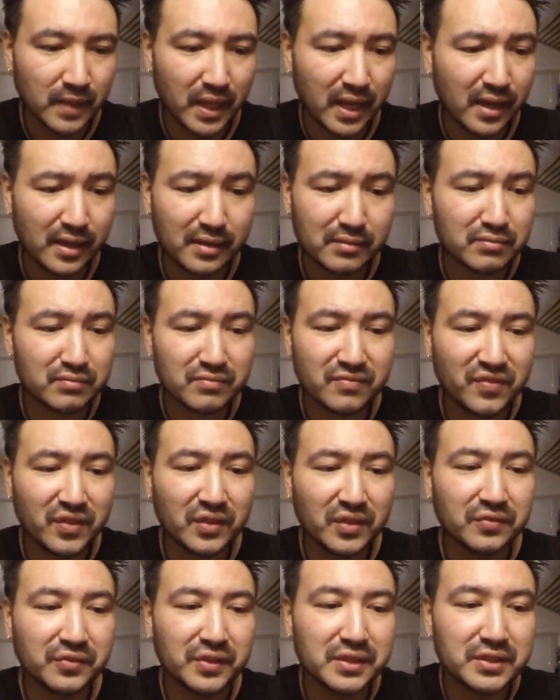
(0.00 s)
And
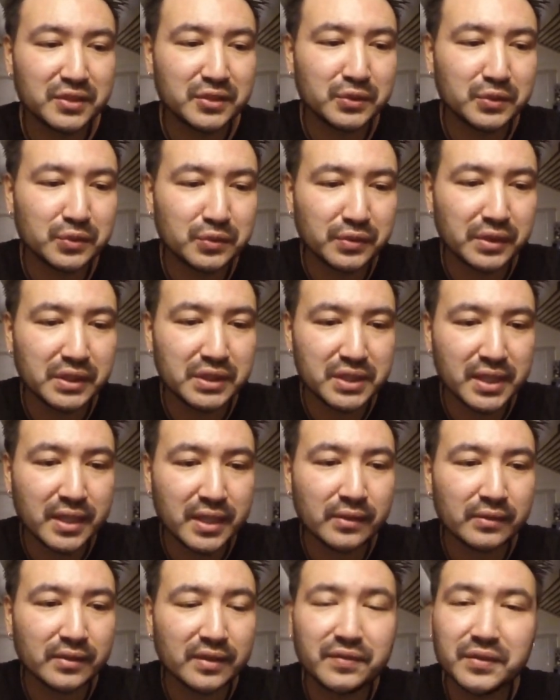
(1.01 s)
feel free to reach
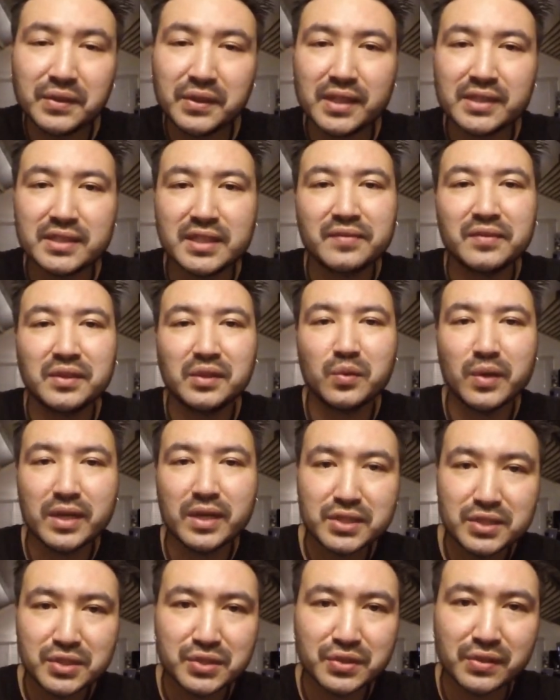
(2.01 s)
out if you guys have any
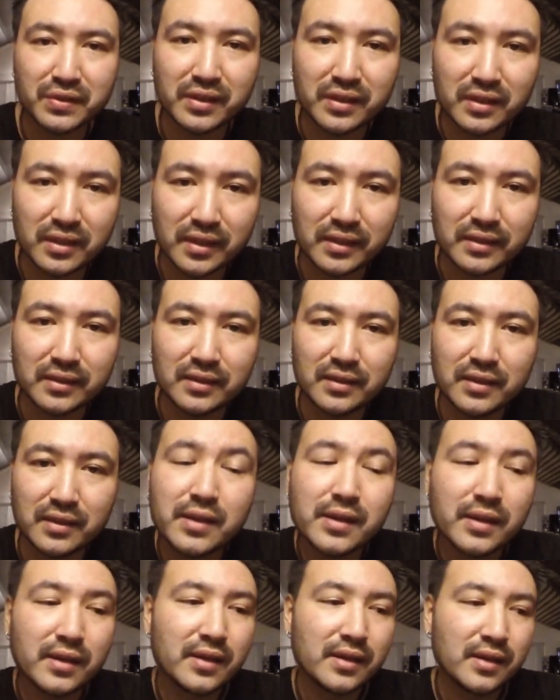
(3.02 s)
questions or anything.
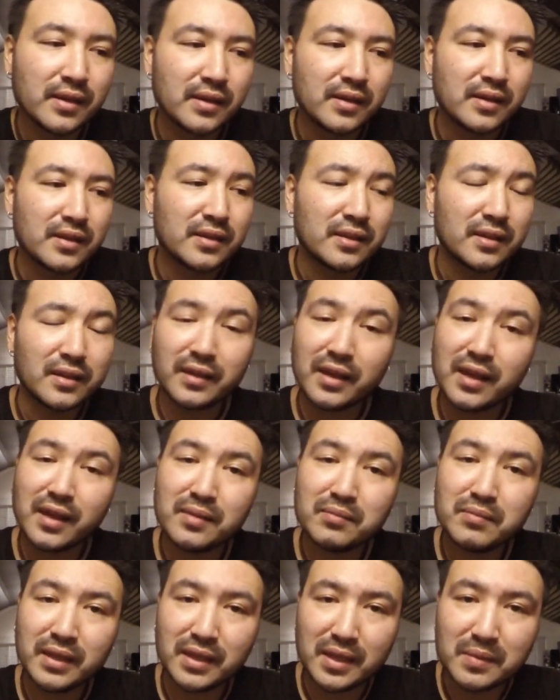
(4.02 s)

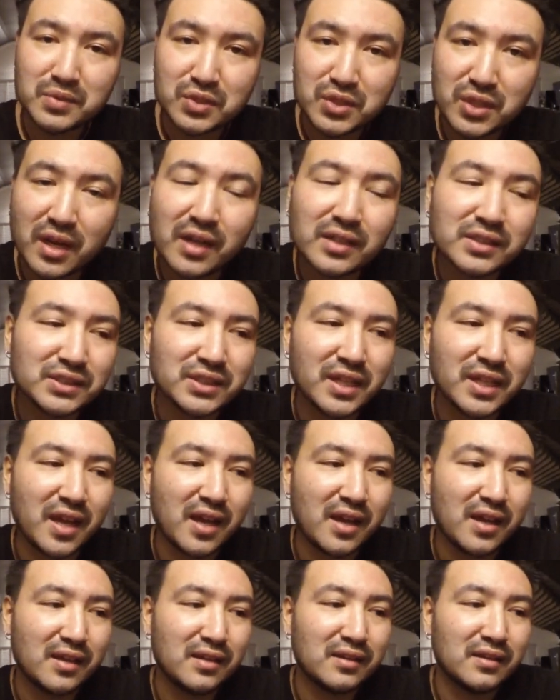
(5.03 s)
Again, my name is Josh,
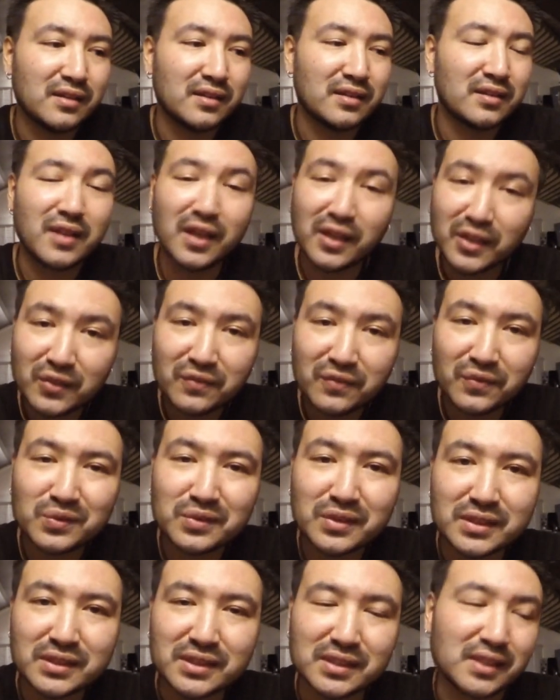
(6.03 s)
and thank you for
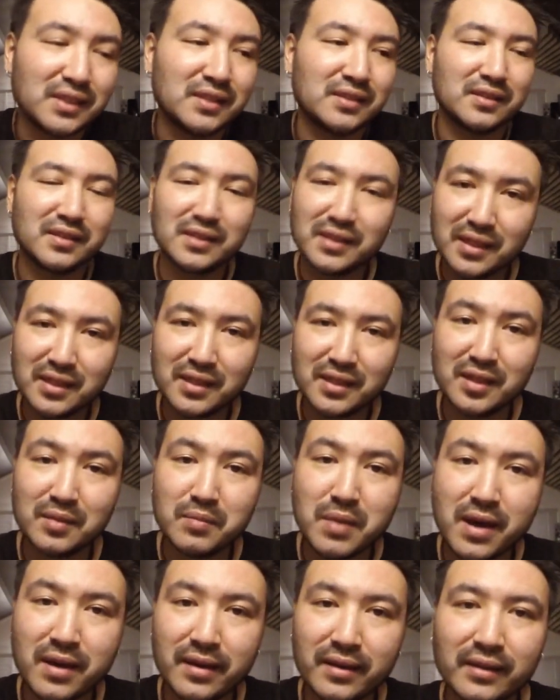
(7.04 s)
listening.
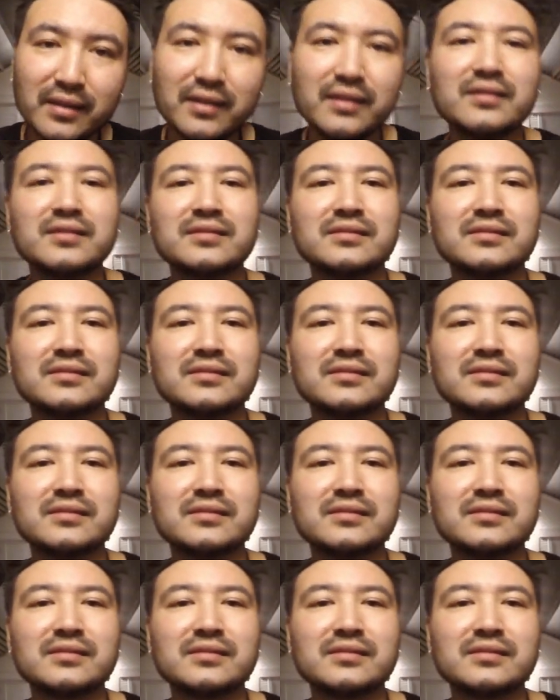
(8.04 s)
Goodbye.